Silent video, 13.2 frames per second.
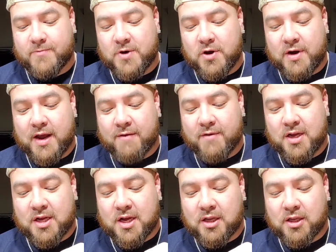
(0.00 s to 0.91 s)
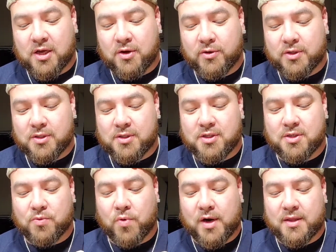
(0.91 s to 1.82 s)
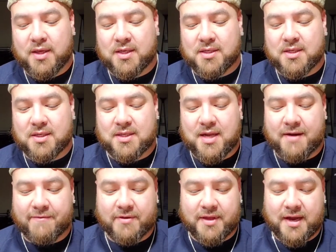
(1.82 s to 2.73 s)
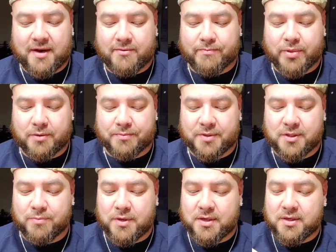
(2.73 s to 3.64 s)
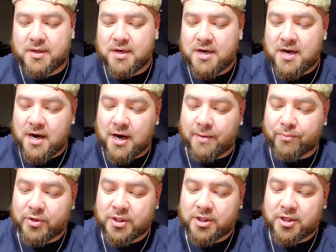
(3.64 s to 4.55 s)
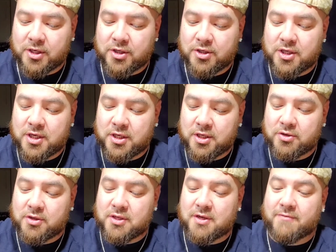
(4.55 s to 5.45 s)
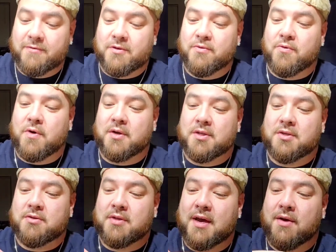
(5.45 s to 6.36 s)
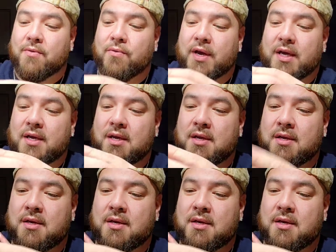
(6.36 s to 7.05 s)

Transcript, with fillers: you don't have any cologne, you just wear this. It's not for that purpose, but I'm pretty sure you could use it if you want to that way.